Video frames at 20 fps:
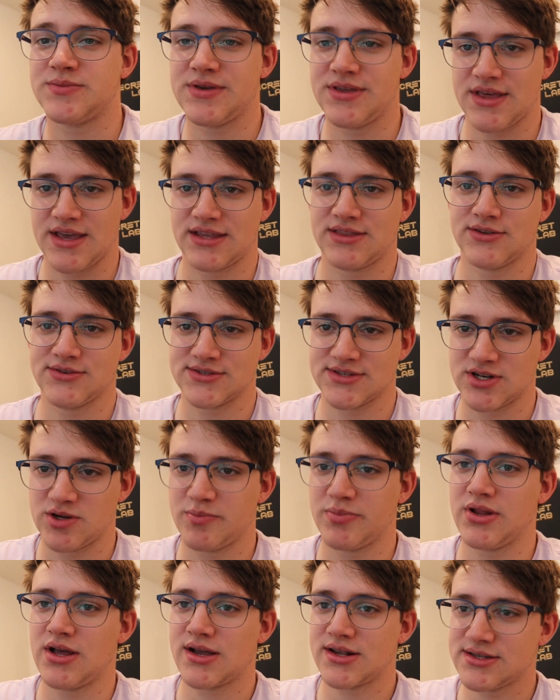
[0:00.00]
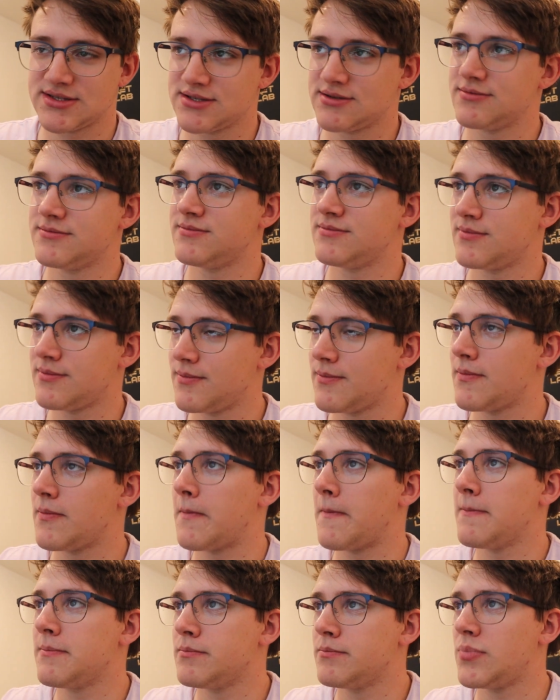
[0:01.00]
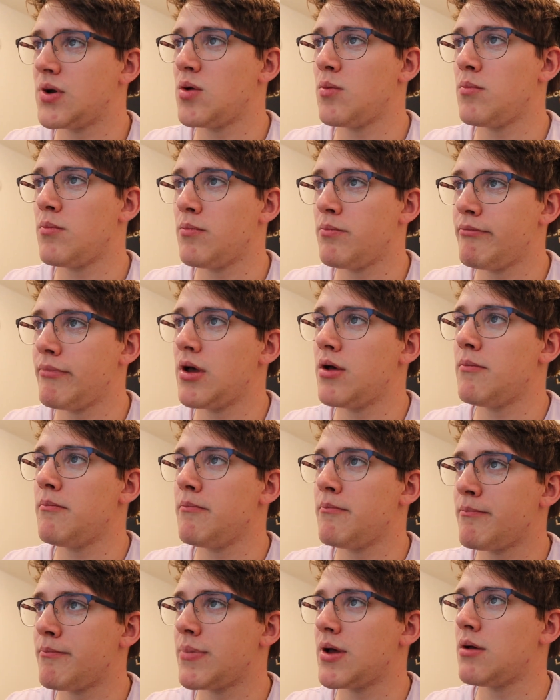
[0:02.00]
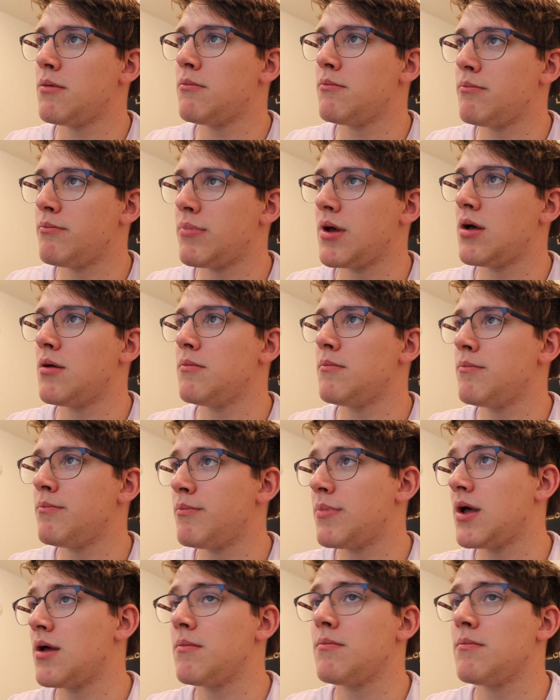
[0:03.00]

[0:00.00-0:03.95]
to be like those little plugs. Bum, bum, bum, bum, bum,